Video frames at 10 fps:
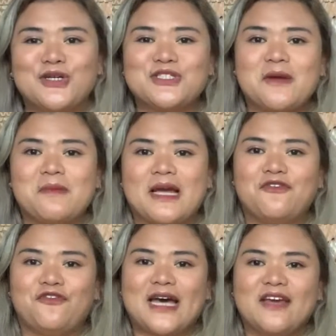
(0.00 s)
those are my
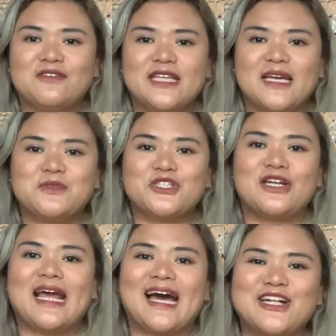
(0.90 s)
5 tips
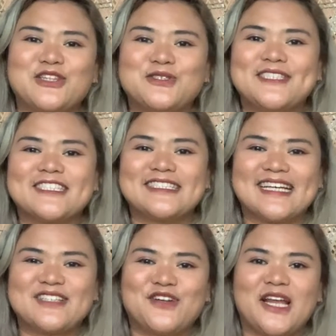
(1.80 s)
on how to
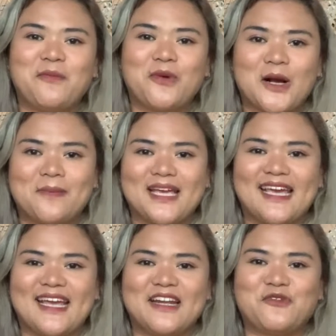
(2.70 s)
successfully
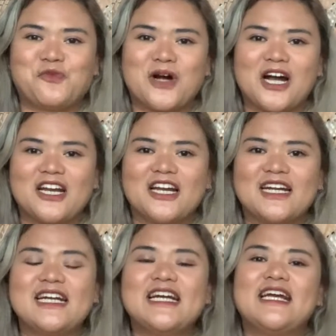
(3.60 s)
propagate in
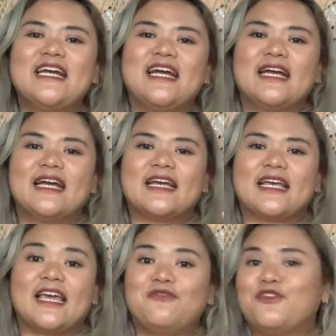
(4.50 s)
water.
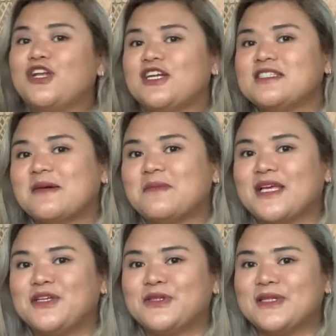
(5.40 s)
If you learned
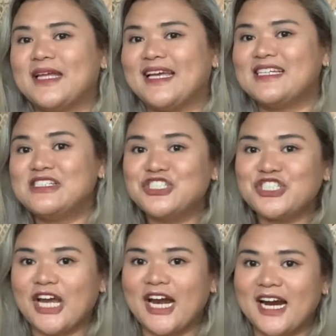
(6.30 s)
something new today,
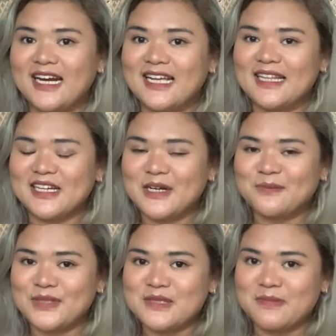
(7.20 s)
share in the
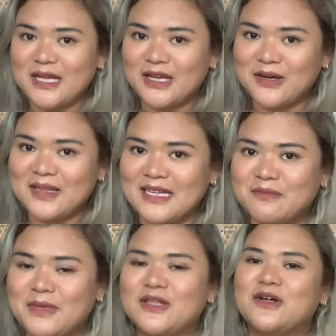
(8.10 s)
comments below. Let
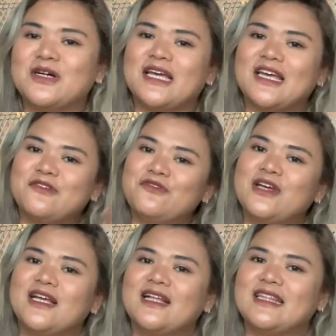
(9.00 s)
me know if
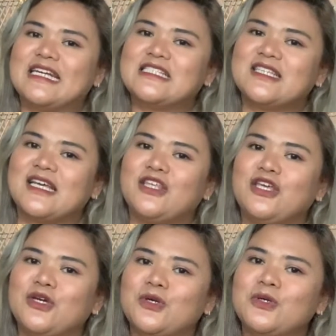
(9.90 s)
there's a
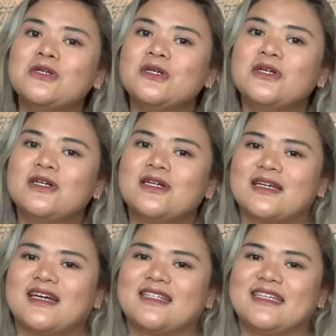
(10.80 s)
new
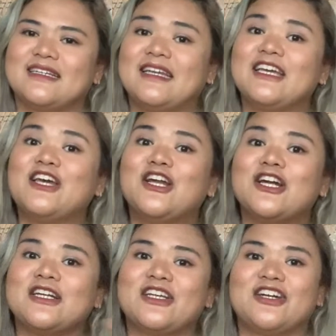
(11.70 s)
technique you
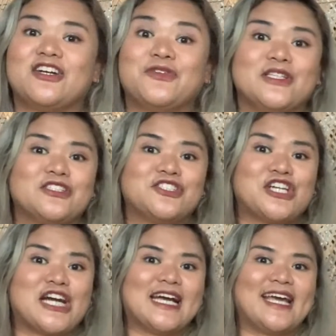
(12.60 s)
learned that you're going to
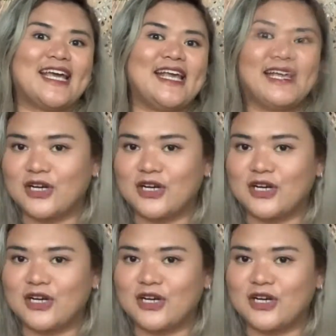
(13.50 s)
try. Of